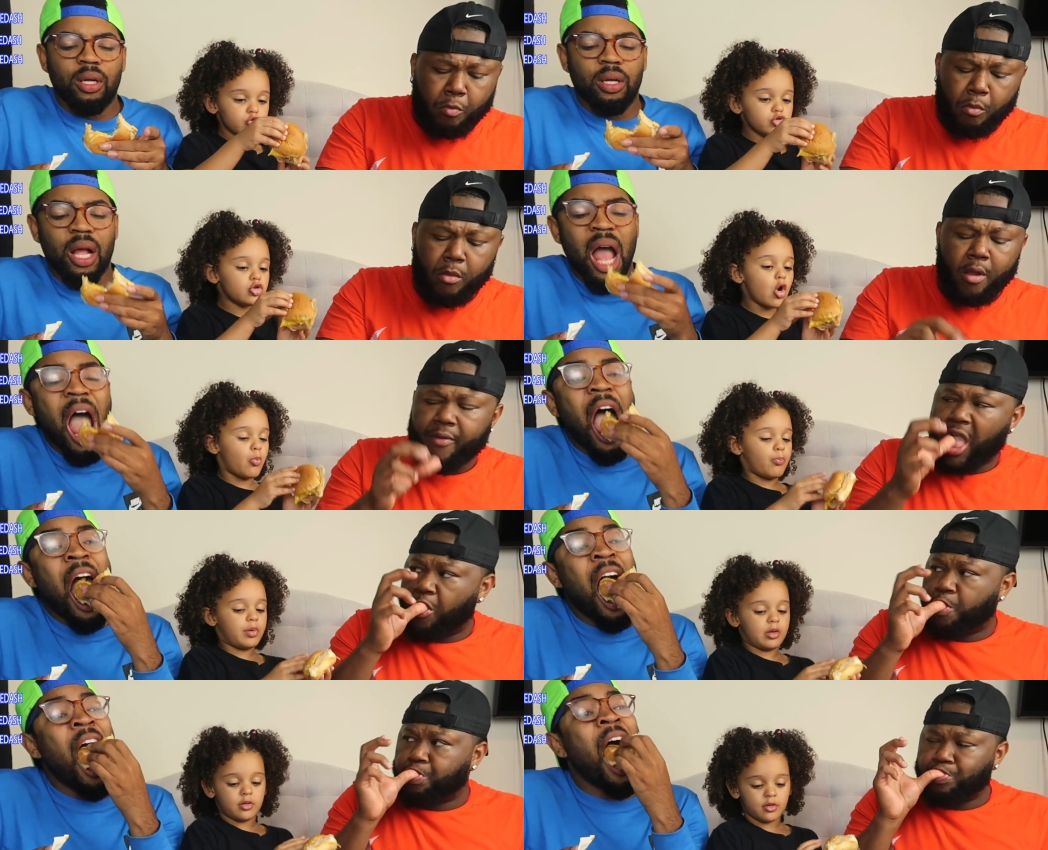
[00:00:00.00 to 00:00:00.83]
Speaker 1: No.
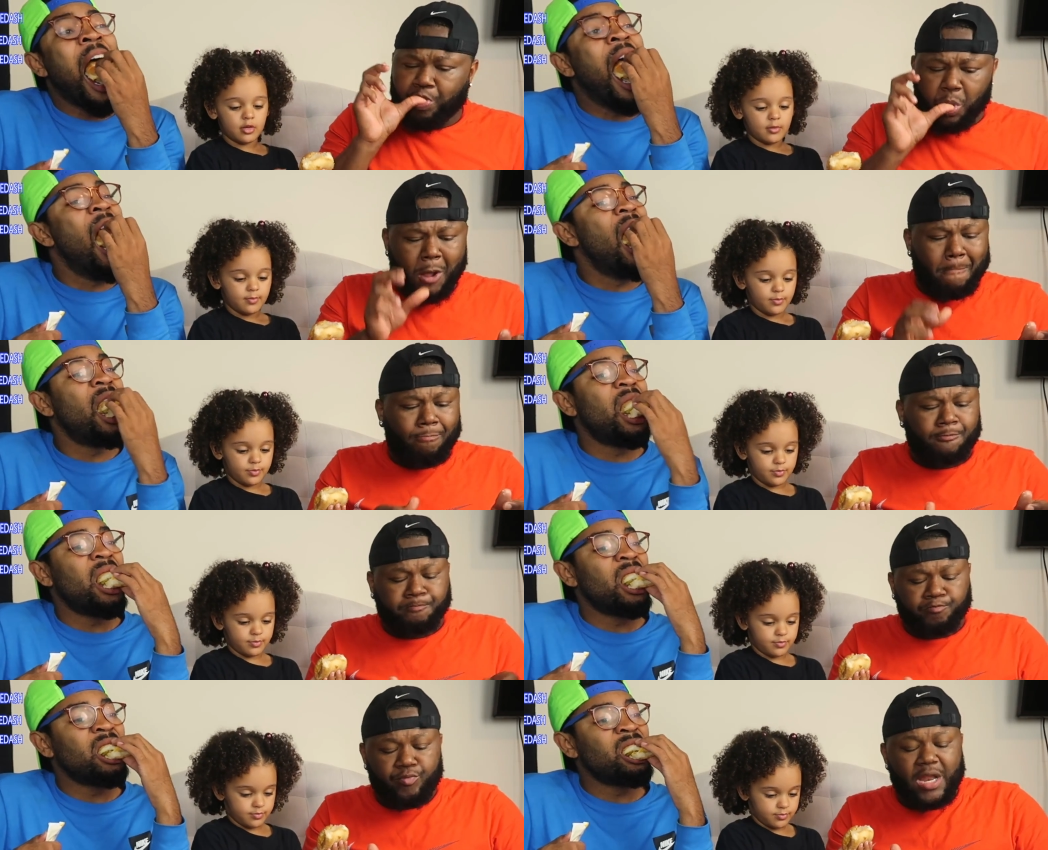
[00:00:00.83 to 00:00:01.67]
Uh, yeah.
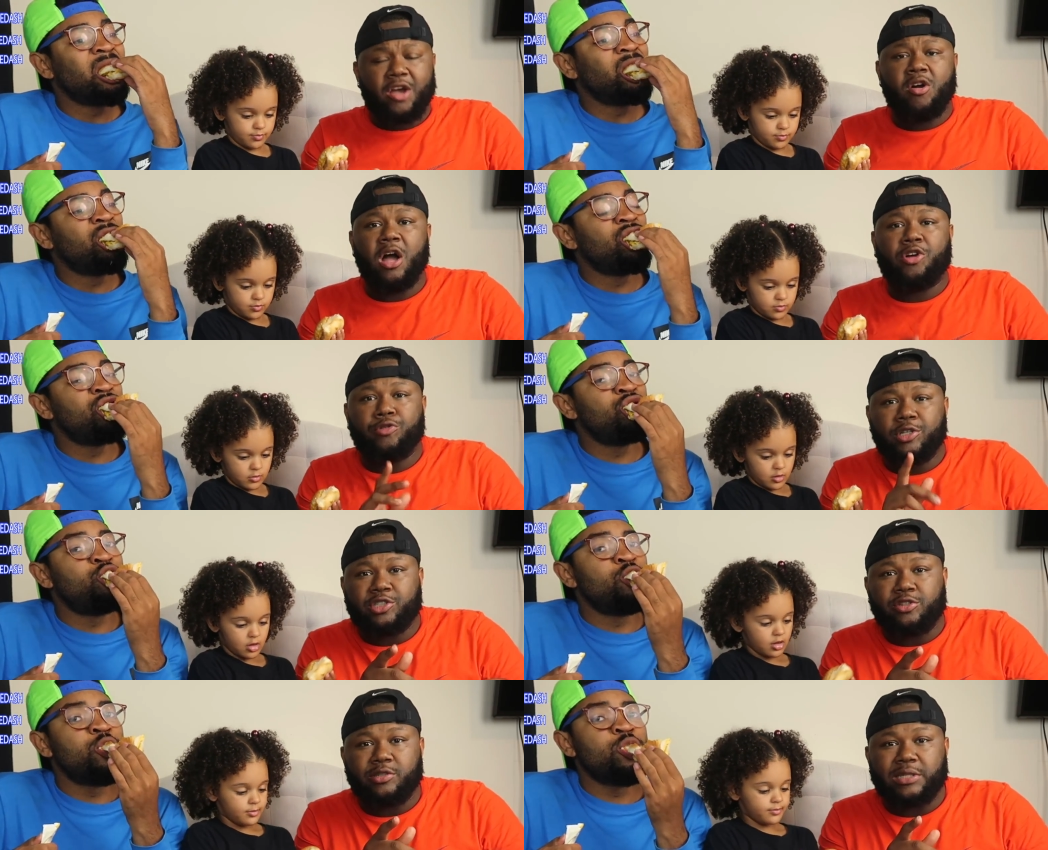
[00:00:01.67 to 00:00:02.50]
They call it
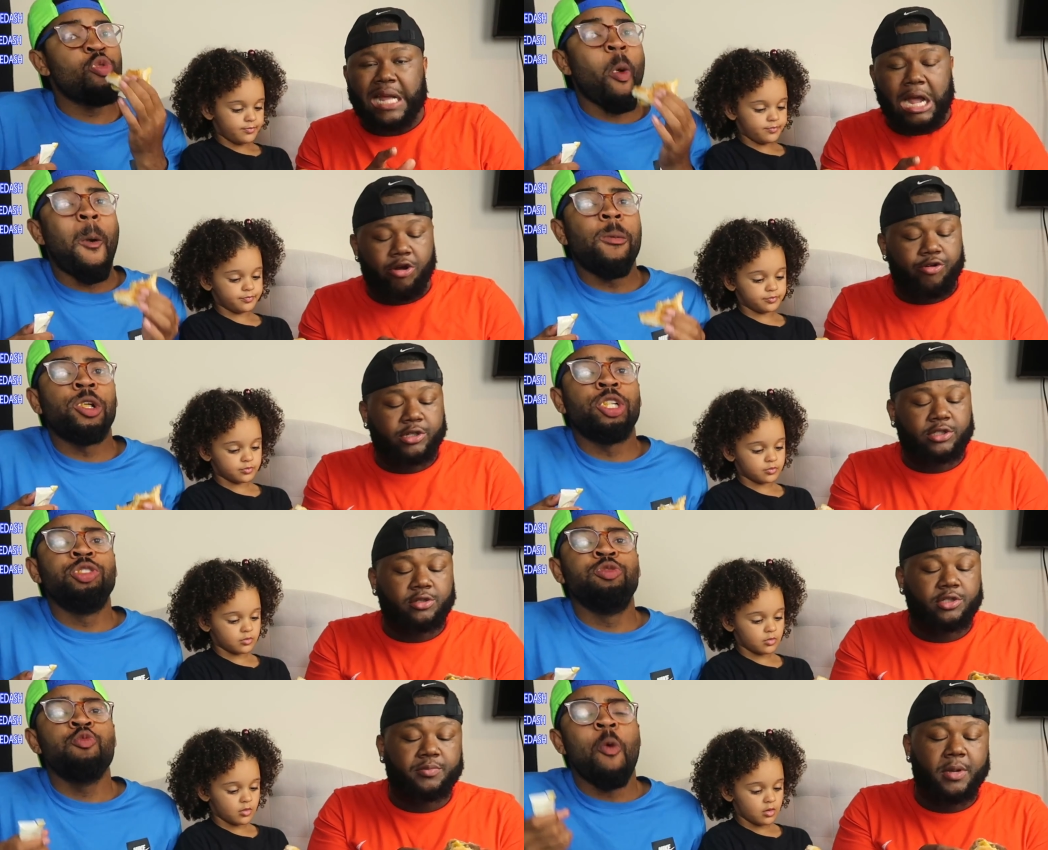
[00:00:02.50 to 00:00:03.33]
crystals. They are
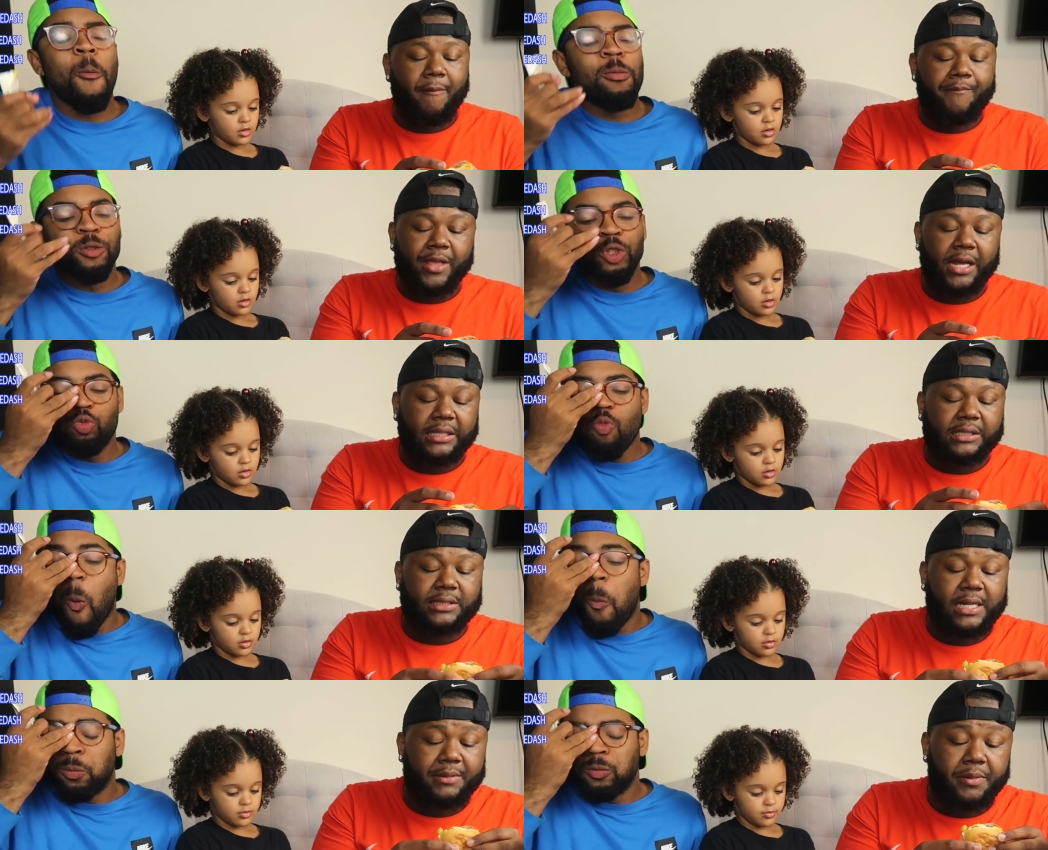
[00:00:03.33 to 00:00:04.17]
crystals, but they ain't
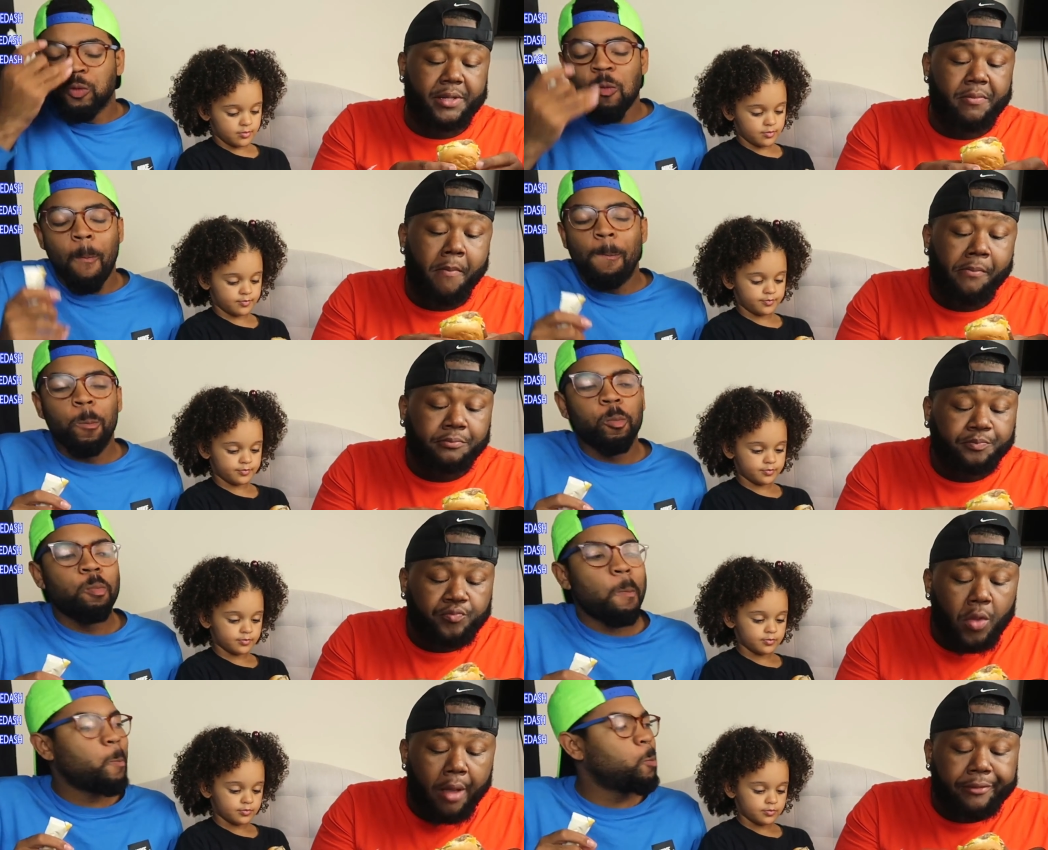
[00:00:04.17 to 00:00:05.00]
the same to me.
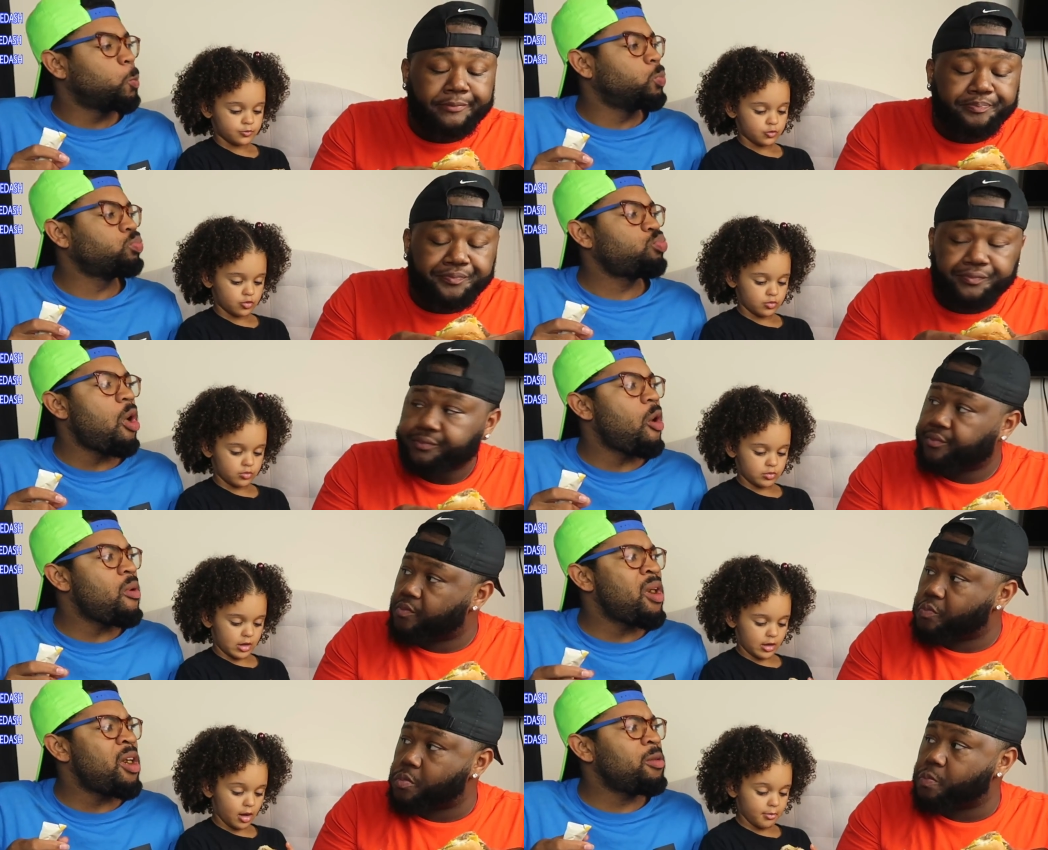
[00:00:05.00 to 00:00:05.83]

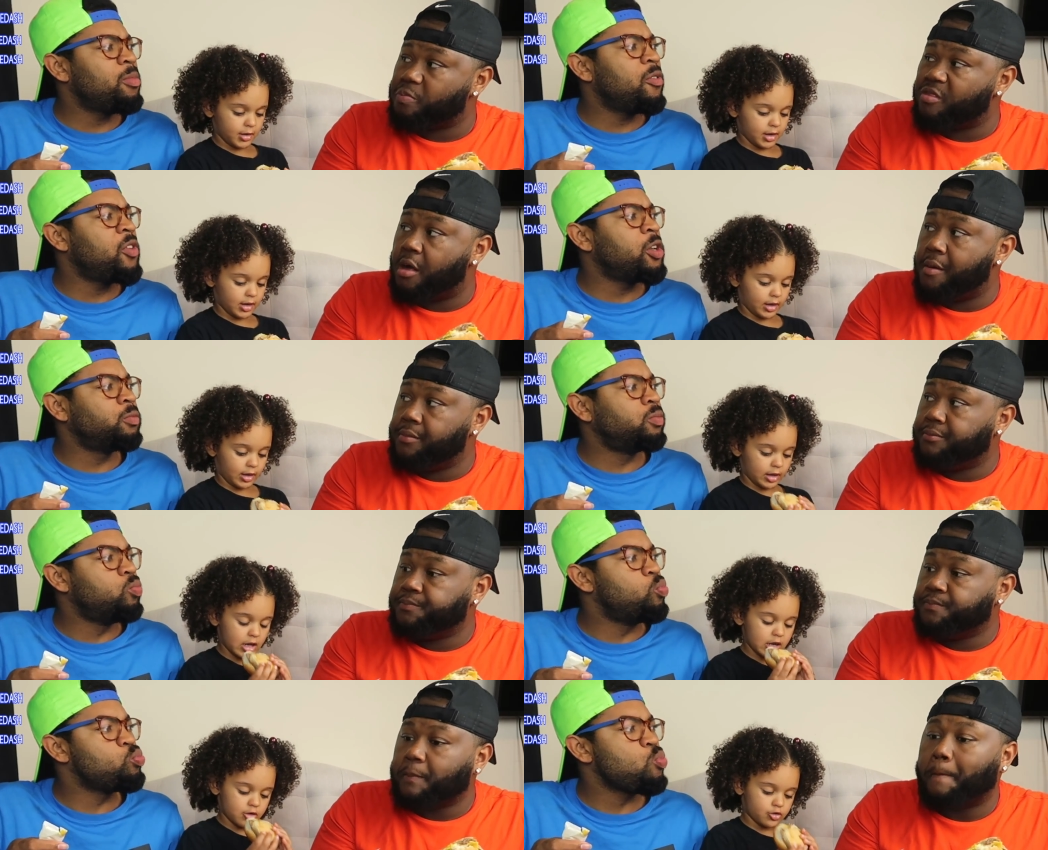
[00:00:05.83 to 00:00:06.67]
Oh,
Speaker 2: I have
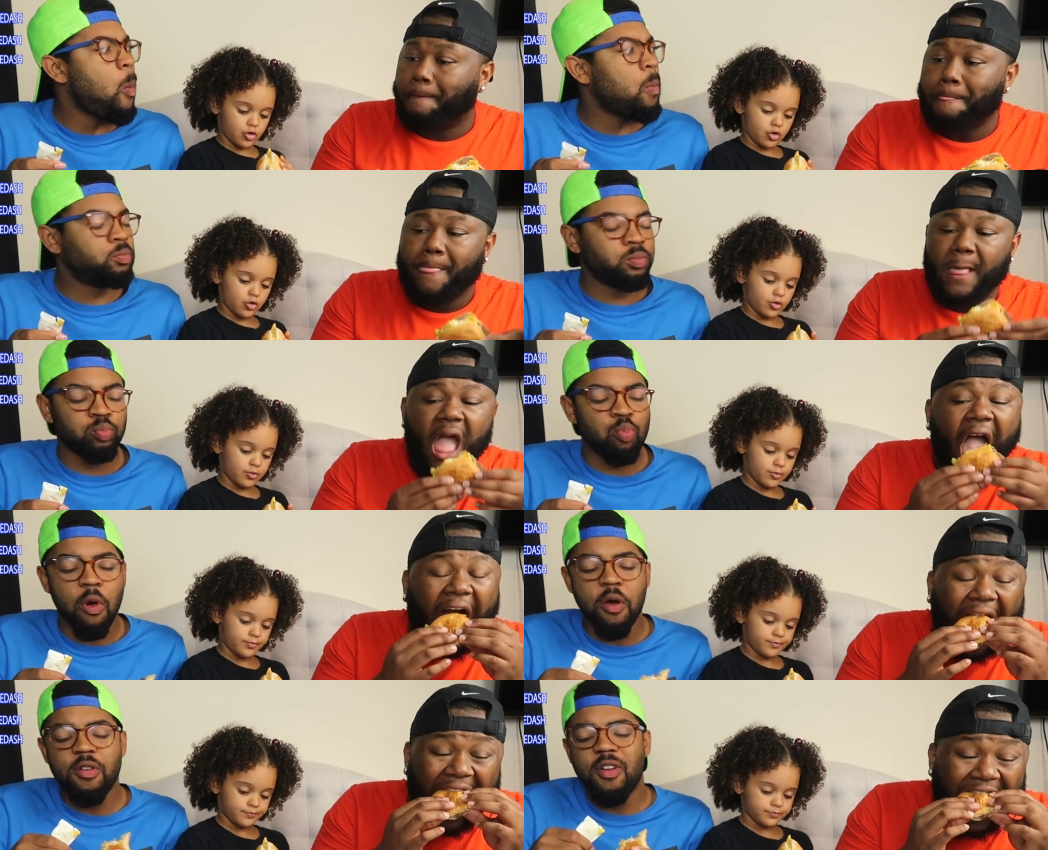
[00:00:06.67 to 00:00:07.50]
Mm-hmm.